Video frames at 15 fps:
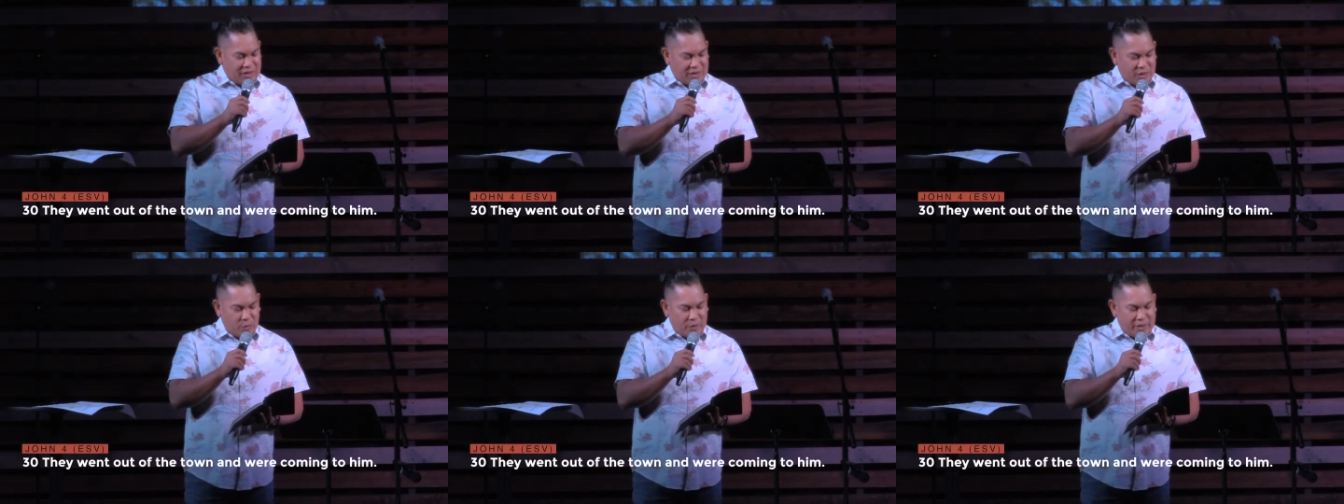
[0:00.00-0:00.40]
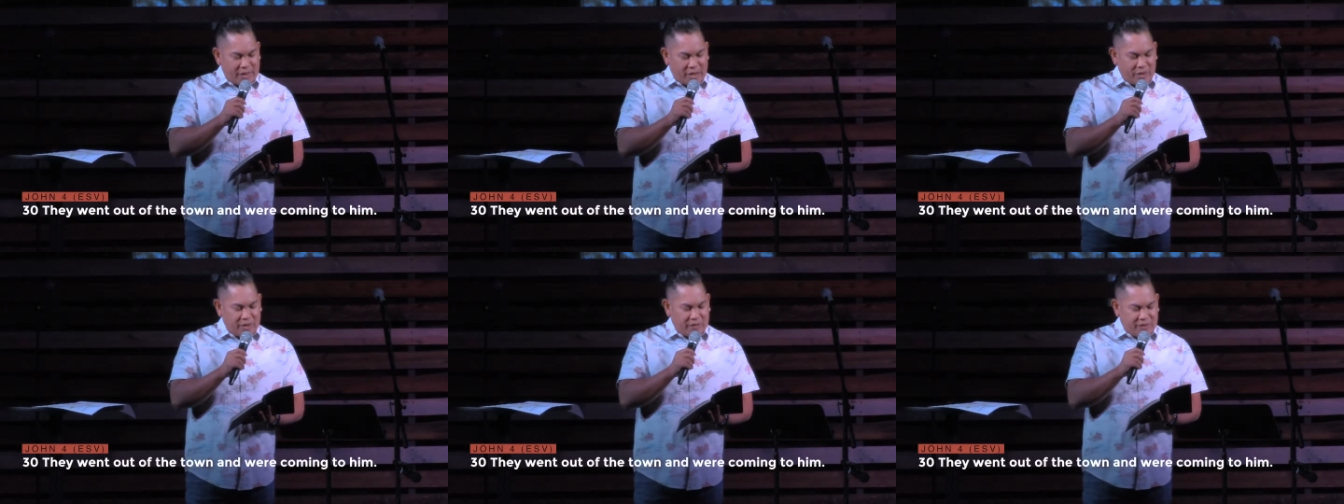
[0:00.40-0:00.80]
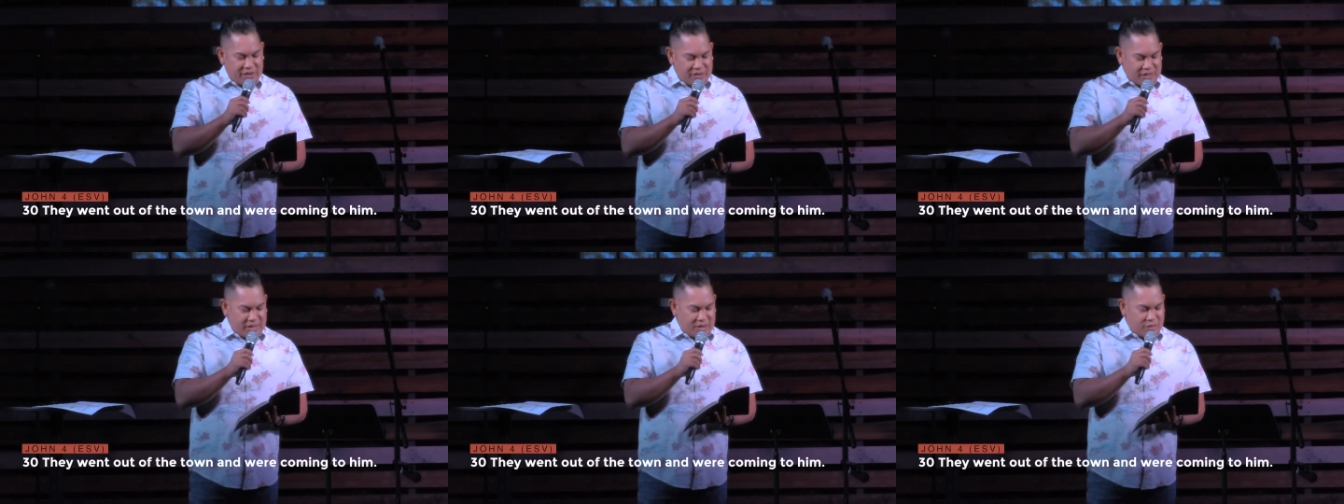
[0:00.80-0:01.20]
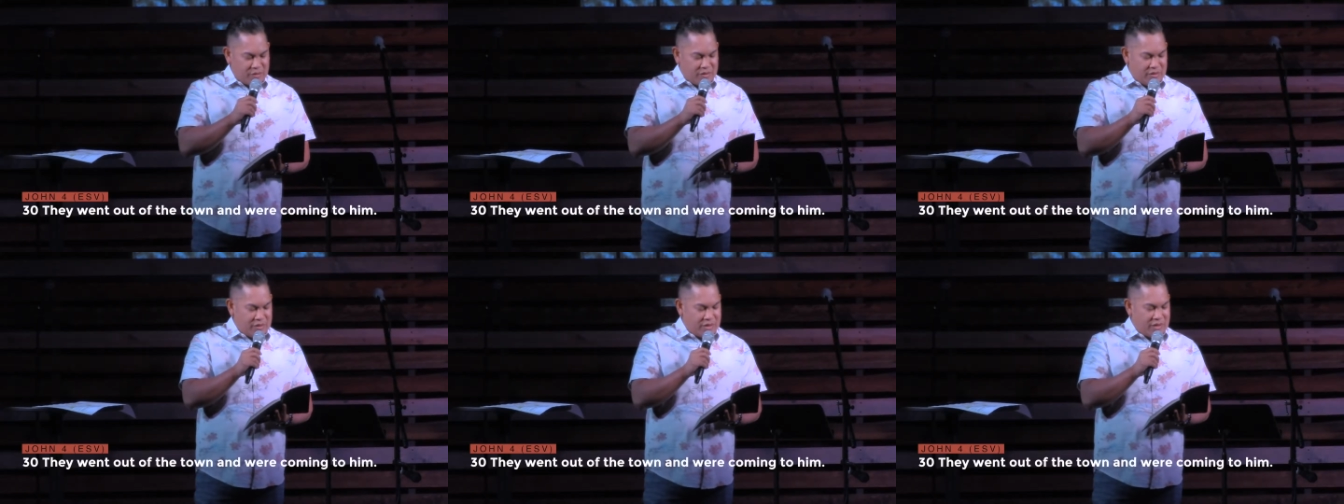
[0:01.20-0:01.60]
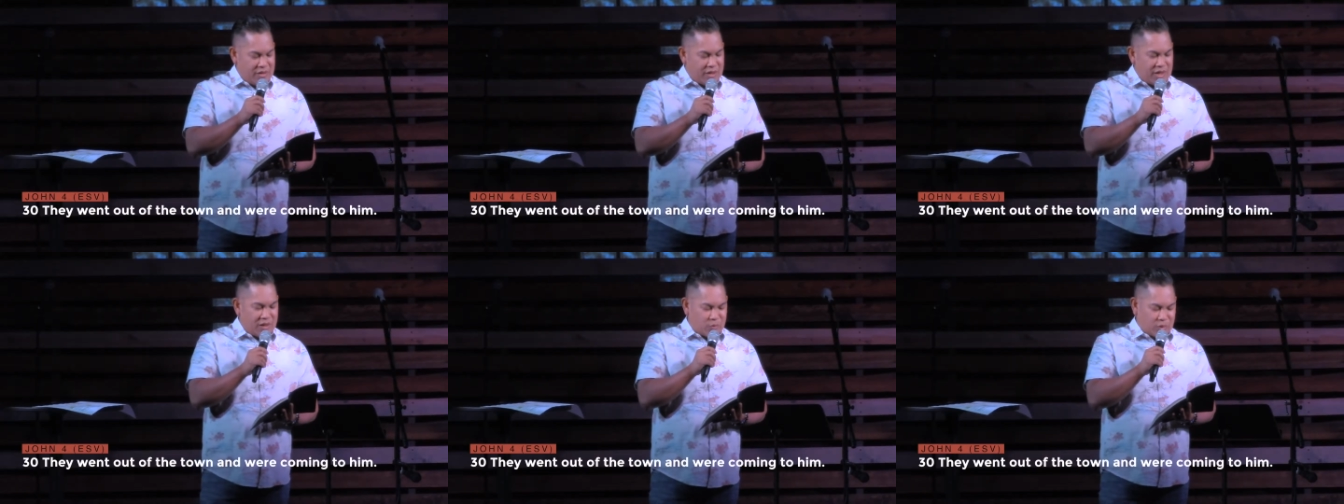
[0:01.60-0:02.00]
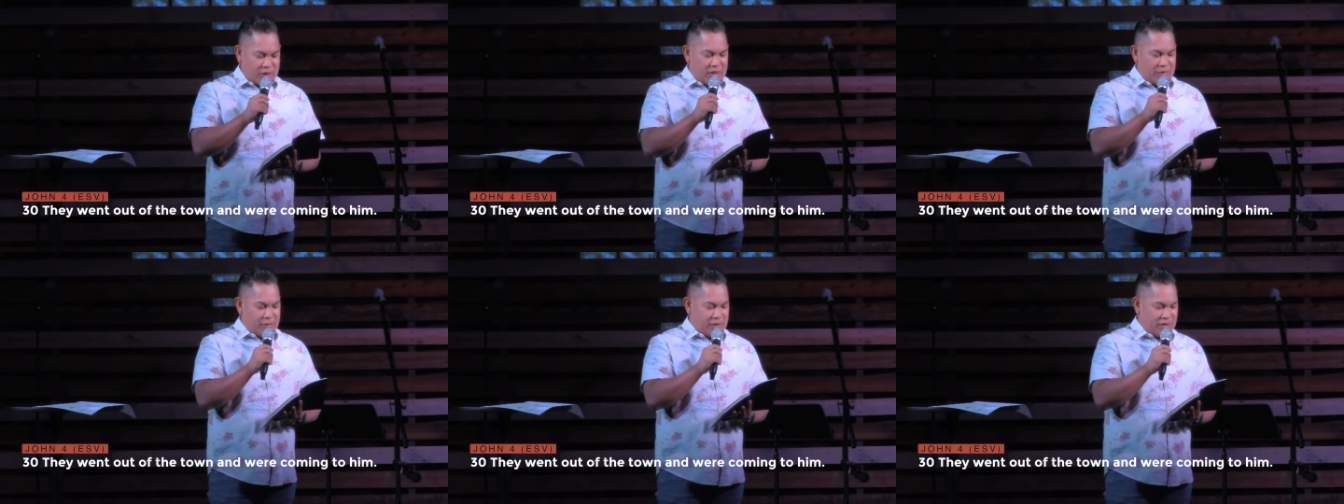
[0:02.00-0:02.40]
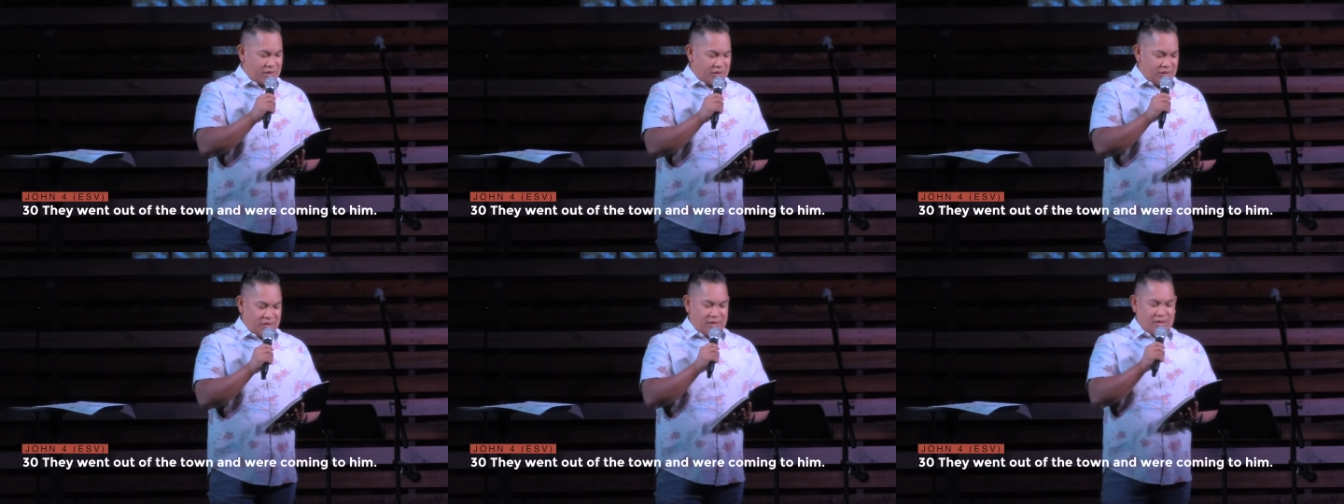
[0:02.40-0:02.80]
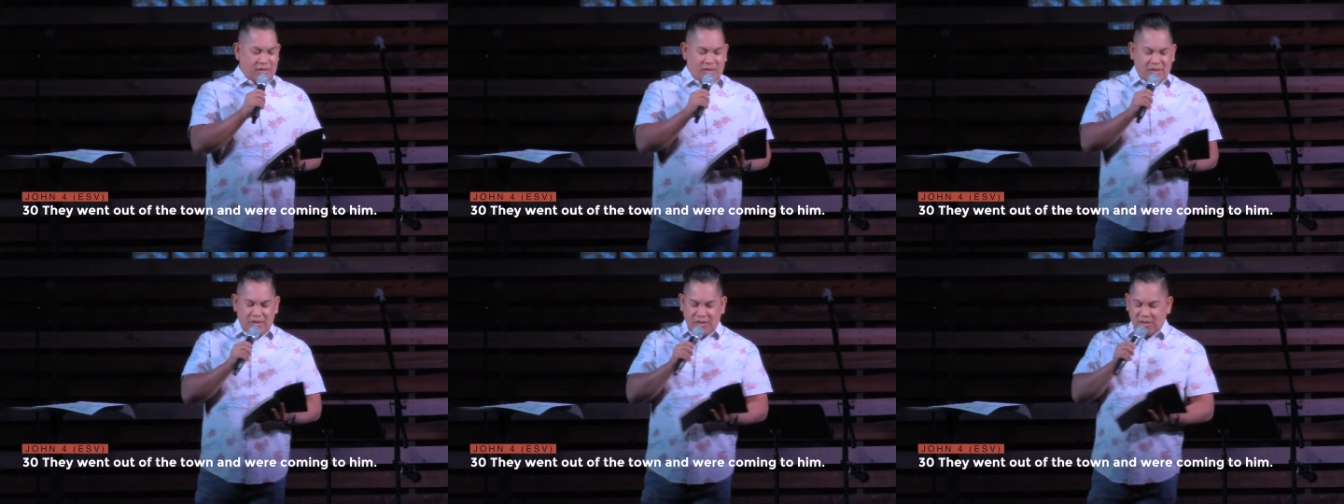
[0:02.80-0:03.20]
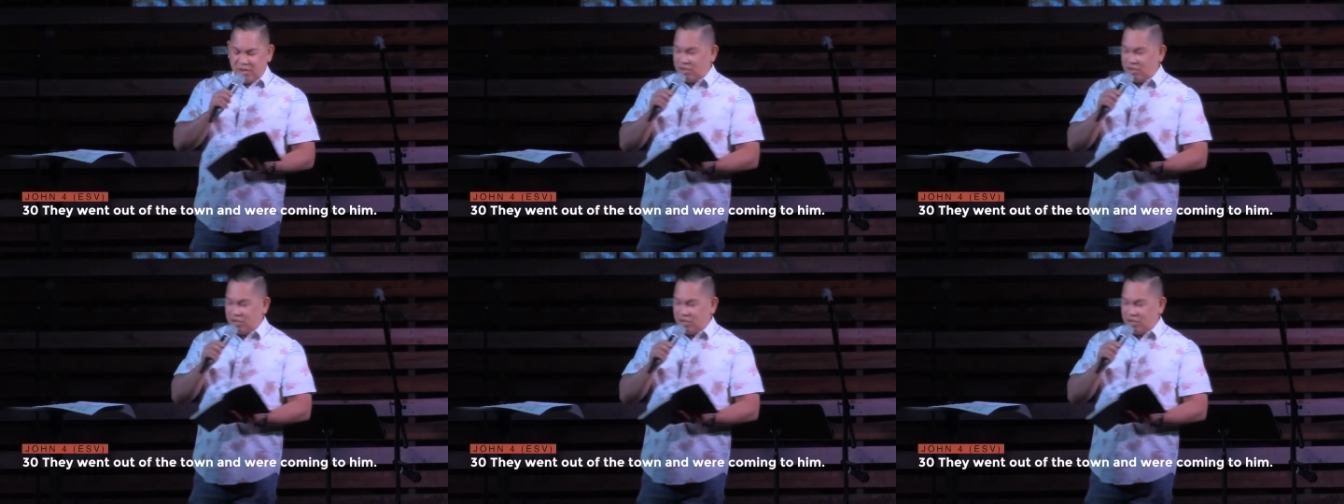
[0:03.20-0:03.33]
They went out of the town and were coming to